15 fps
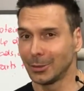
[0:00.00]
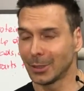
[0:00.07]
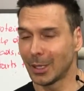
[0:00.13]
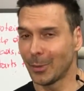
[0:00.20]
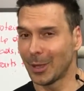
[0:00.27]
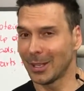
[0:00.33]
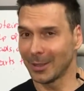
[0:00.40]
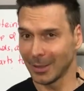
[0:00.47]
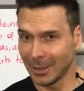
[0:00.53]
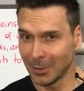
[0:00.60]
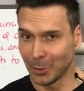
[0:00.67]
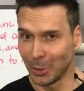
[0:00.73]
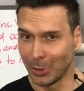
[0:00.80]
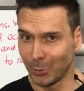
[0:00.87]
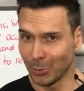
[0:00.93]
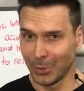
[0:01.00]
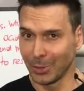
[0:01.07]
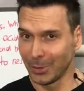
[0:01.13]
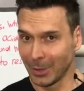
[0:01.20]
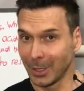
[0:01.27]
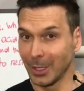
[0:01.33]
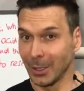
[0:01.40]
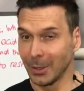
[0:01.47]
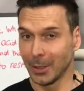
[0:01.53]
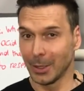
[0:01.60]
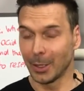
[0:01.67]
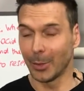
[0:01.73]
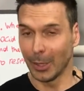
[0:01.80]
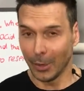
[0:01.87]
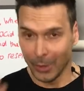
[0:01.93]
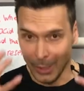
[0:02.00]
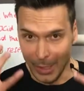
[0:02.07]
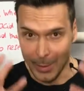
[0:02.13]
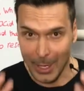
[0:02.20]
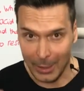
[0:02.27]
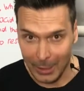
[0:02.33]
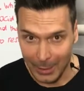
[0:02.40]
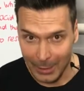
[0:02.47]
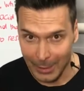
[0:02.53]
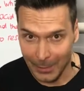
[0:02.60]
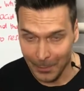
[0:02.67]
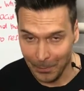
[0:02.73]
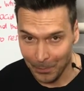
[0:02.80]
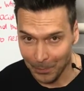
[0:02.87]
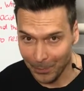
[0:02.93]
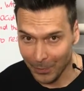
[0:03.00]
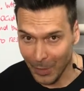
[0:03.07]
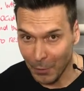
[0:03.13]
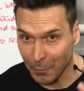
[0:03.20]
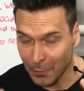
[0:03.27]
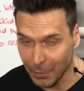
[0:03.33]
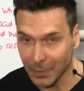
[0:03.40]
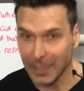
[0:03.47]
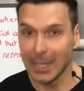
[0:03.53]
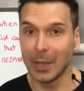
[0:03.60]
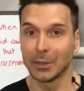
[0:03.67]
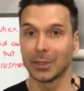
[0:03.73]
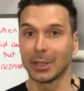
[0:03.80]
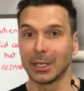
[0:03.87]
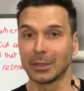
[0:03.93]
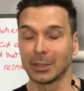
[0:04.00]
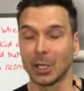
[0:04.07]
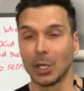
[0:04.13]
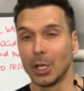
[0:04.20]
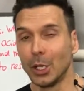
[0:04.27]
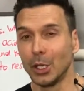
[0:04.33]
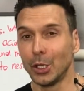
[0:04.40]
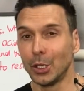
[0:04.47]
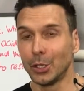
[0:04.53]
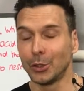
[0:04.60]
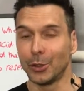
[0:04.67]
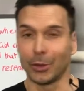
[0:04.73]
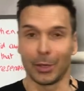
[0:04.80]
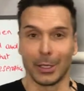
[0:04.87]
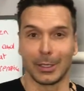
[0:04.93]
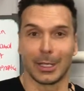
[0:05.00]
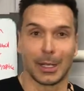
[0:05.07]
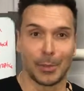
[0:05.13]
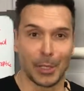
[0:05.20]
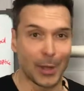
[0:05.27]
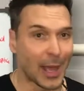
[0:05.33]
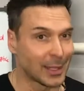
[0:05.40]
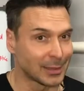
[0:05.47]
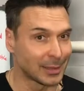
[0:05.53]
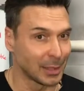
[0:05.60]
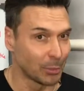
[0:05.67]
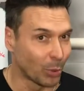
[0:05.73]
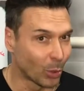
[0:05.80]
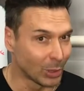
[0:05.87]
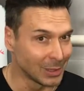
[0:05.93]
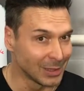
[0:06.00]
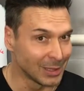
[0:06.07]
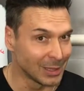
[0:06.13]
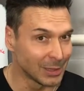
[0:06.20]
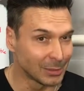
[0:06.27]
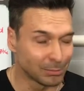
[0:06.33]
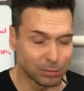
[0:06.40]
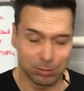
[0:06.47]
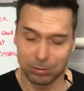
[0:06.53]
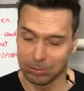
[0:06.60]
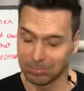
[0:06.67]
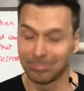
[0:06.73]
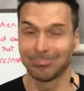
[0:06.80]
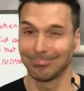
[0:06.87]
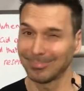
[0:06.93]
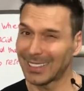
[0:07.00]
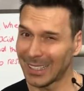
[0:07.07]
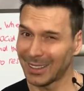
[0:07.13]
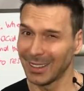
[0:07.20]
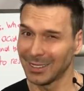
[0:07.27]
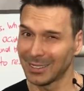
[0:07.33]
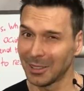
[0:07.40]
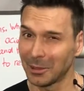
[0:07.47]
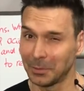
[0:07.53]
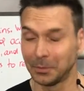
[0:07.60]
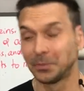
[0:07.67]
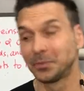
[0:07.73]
I mean, think about it, 50,000 things. So do you think that amino acids are important? I think so.